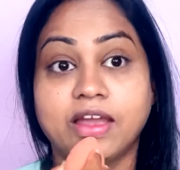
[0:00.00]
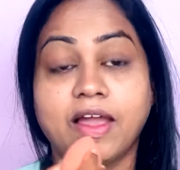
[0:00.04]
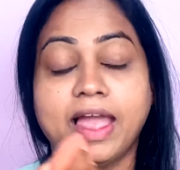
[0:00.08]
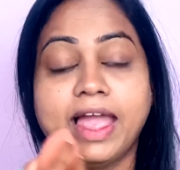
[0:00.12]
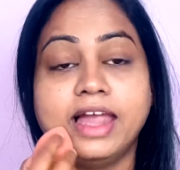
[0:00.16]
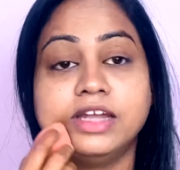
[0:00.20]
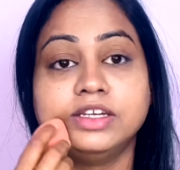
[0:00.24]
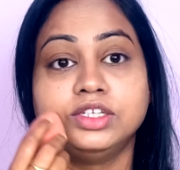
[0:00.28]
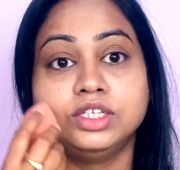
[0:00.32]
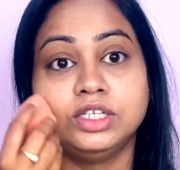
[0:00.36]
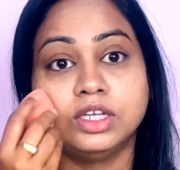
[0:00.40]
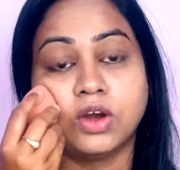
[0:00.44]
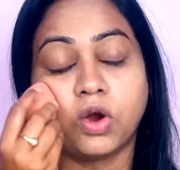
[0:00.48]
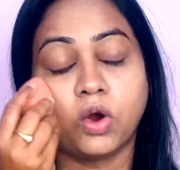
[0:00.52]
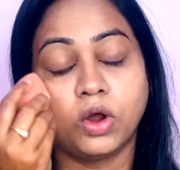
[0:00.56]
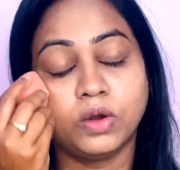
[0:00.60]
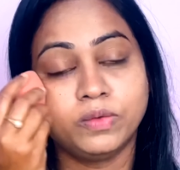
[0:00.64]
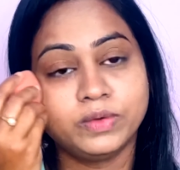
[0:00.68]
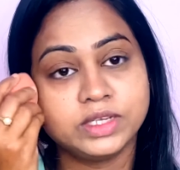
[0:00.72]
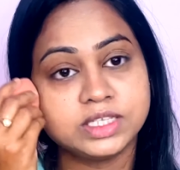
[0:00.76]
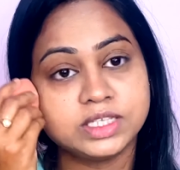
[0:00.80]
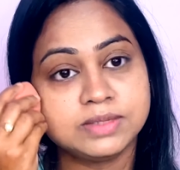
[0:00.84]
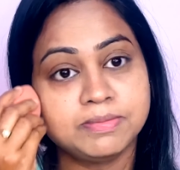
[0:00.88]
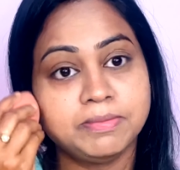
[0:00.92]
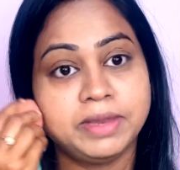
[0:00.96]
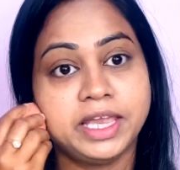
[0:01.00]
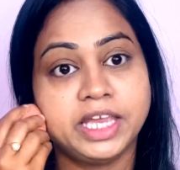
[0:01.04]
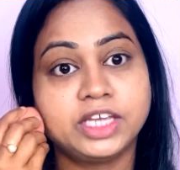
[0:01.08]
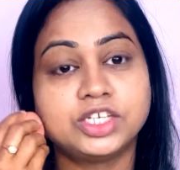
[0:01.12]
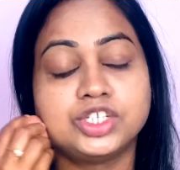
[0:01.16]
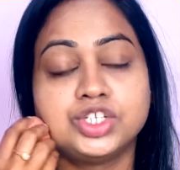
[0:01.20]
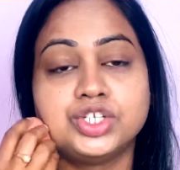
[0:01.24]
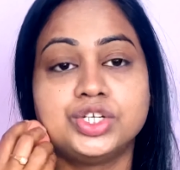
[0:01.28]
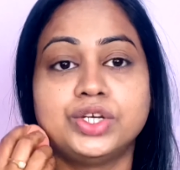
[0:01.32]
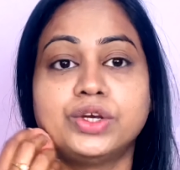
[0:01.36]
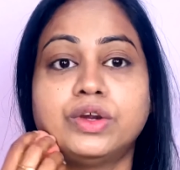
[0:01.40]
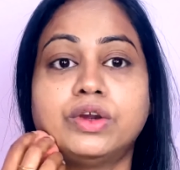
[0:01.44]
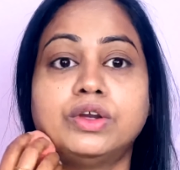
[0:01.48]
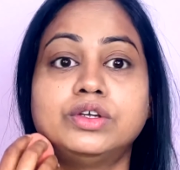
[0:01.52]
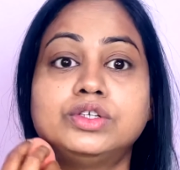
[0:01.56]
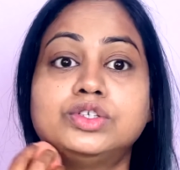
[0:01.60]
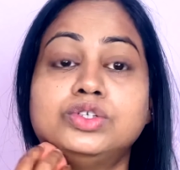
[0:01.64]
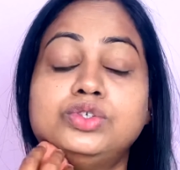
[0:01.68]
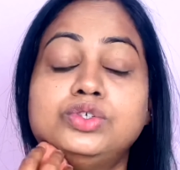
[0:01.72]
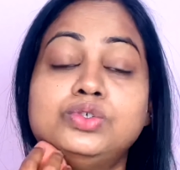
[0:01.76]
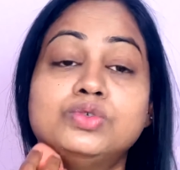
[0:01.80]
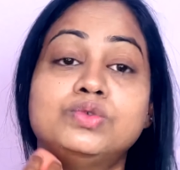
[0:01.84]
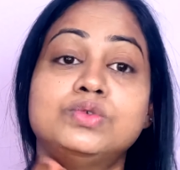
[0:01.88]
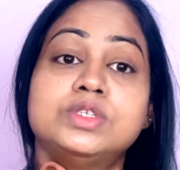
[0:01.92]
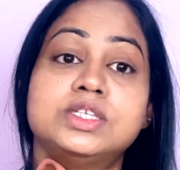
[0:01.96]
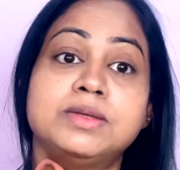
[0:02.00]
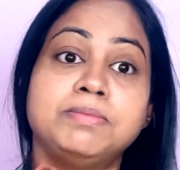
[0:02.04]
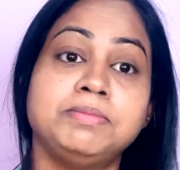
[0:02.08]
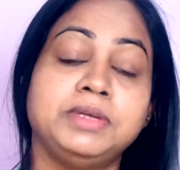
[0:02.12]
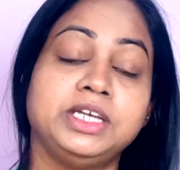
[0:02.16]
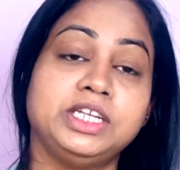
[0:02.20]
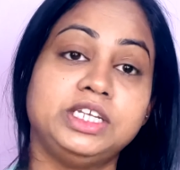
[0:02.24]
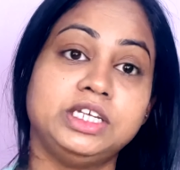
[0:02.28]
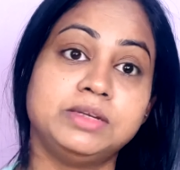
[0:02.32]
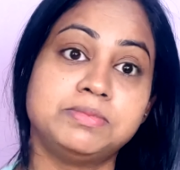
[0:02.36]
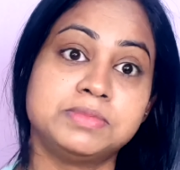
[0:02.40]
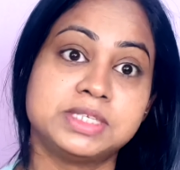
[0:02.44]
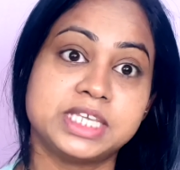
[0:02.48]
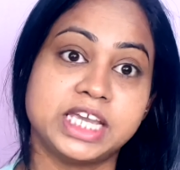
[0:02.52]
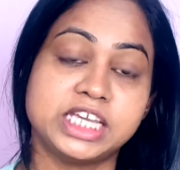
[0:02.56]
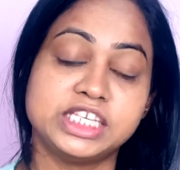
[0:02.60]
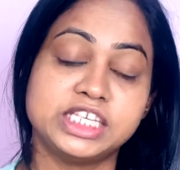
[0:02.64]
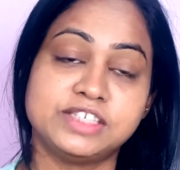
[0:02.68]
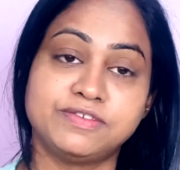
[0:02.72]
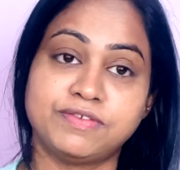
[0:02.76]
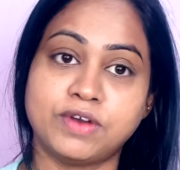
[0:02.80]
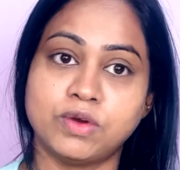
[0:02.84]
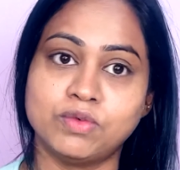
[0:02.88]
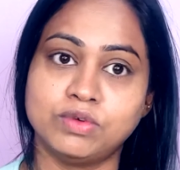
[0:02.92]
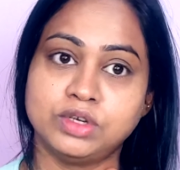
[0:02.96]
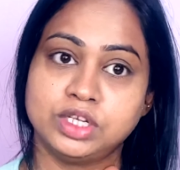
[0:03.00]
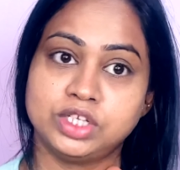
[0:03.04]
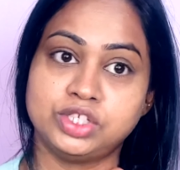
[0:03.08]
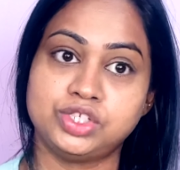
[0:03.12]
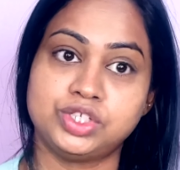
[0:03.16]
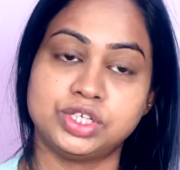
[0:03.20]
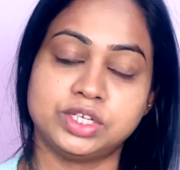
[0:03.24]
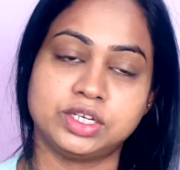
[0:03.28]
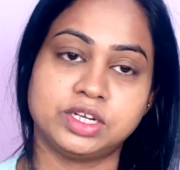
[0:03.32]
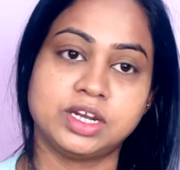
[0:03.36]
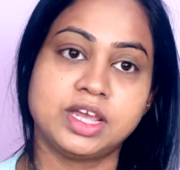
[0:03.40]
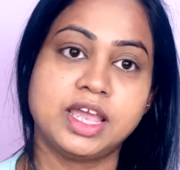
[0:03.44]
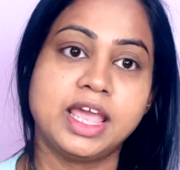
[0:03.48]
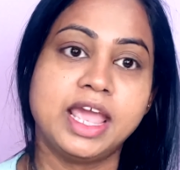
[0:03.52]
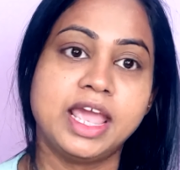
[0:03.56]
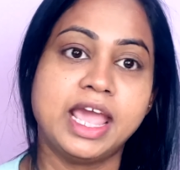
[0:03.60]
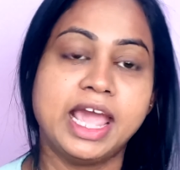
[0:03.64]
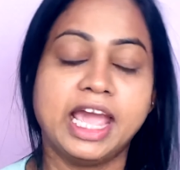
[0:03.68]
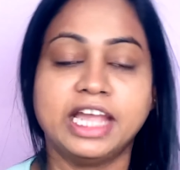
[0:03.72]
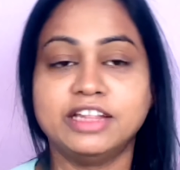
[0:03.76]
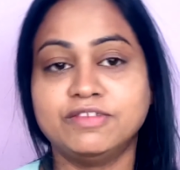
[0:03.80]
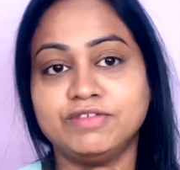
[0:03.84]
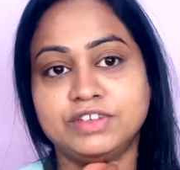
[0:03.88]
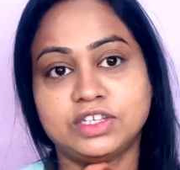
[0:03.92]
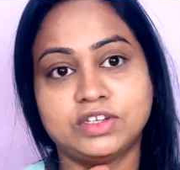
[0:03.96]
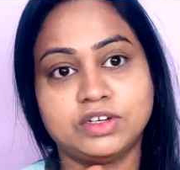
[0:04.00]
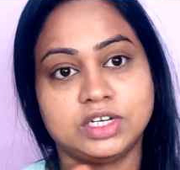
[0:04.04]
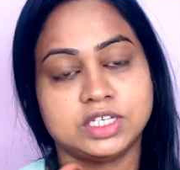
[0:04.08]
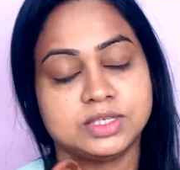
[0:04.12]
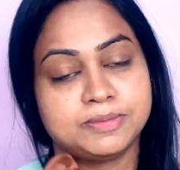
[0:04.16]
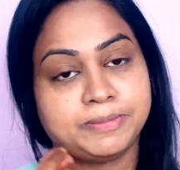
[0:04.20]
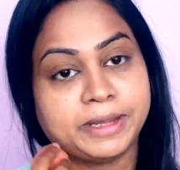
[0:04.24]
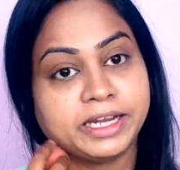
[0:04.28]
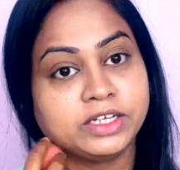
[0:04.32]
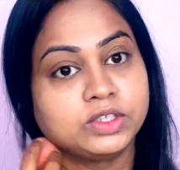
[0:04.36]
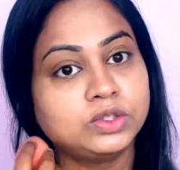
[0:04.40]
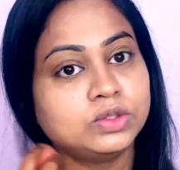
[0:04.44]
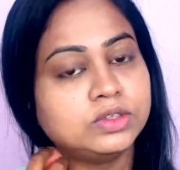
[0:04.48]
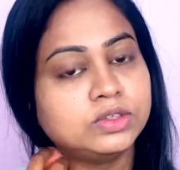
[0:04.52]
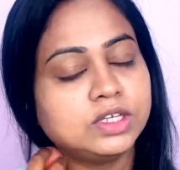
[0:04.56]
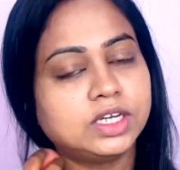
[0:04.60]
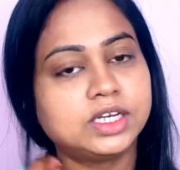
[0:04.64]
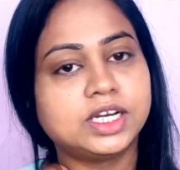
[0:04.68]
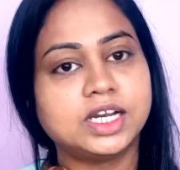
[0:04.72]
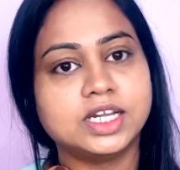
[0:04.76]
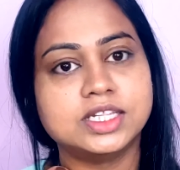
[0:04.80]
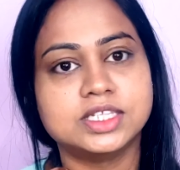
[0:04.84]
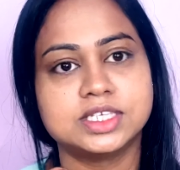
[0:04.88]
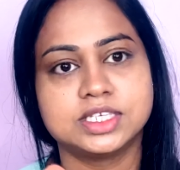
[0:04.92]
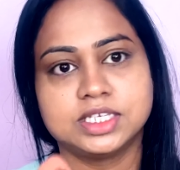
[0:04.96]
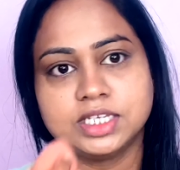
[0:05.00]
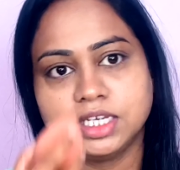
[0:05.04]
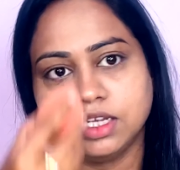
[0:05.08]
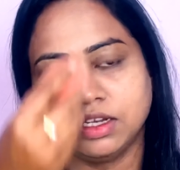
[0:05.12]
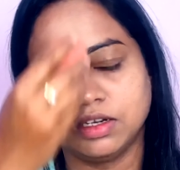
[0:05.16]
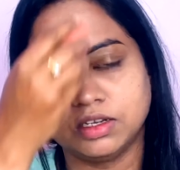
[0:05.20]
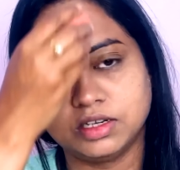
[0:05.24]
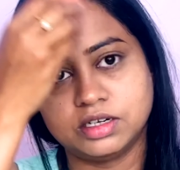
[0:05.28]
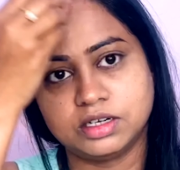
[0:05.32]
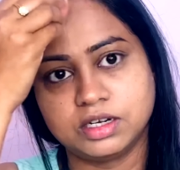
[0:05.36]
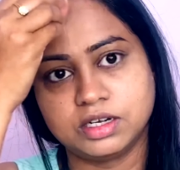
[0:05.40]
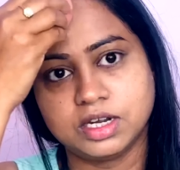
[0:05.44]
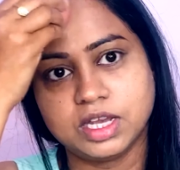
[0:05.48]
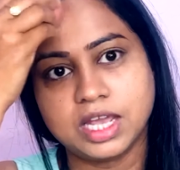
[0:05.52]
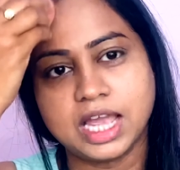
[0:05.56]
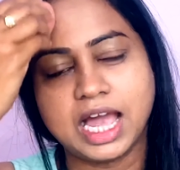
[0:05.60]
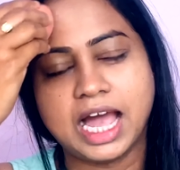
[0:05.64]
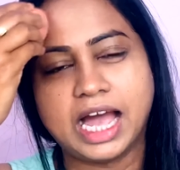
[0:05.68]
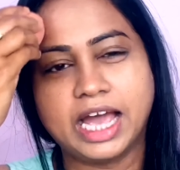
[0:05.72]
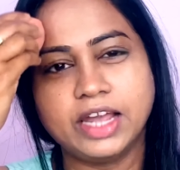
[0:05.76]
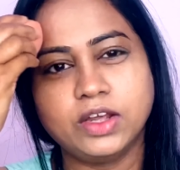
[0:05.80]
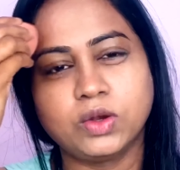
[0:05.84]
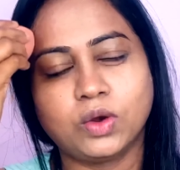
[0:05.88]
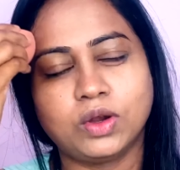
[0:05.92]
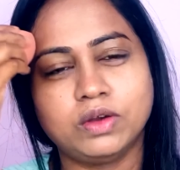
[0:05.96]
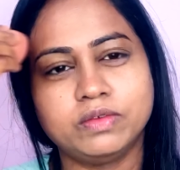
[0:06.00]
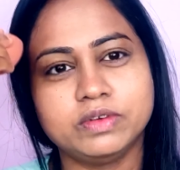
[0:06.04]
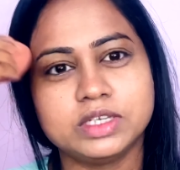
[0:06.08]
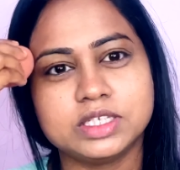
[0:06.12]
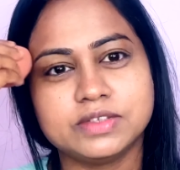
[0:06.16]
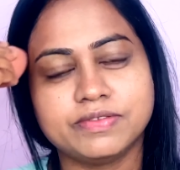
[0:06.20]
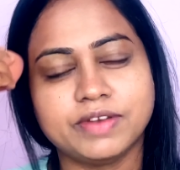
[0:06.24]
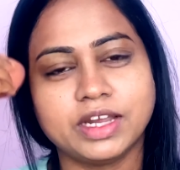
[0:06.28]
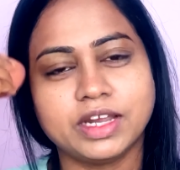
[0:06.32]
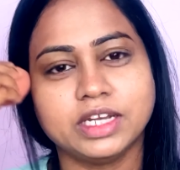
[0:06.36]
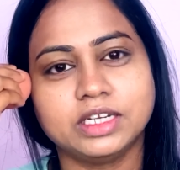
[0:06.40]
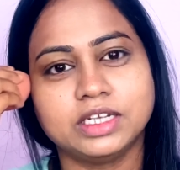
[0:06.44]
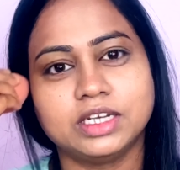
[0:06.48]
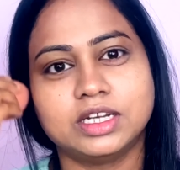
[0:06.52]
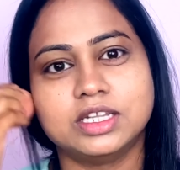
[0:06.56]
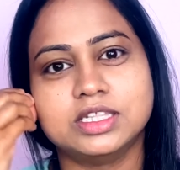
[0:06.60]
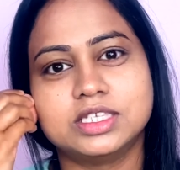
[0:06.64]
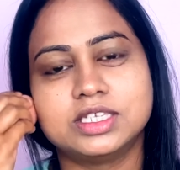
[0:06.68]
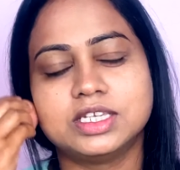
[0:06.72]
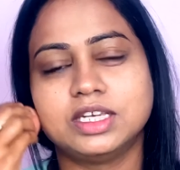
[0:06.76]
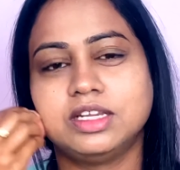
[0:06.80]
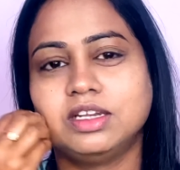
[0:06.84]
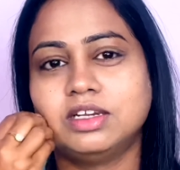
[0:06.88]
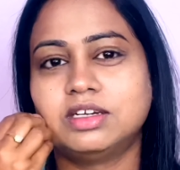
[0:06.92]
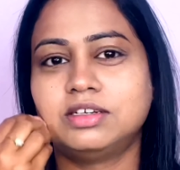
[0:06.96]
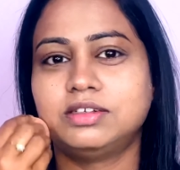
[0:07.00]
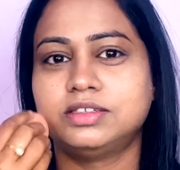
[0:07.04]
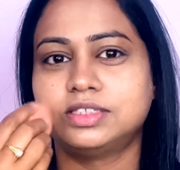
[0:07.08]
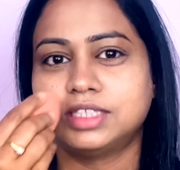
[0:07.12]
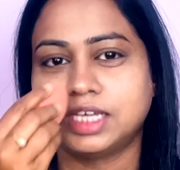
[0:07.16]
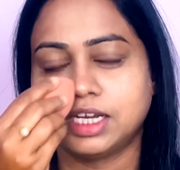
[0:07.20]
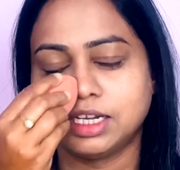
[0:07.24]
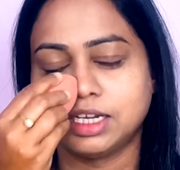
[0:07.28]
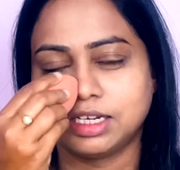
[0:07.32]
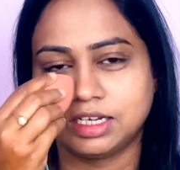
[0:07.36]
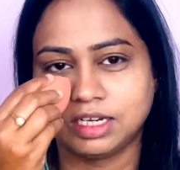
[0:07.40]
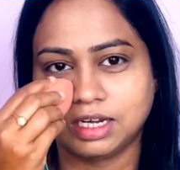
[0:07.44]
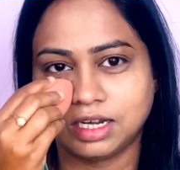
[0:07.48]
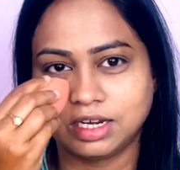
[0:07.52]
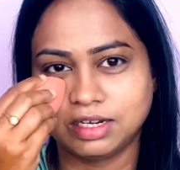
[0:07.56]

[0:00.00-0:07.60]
and always make sure to use a medium size foundation and with respect to the concealer I always find concealers are,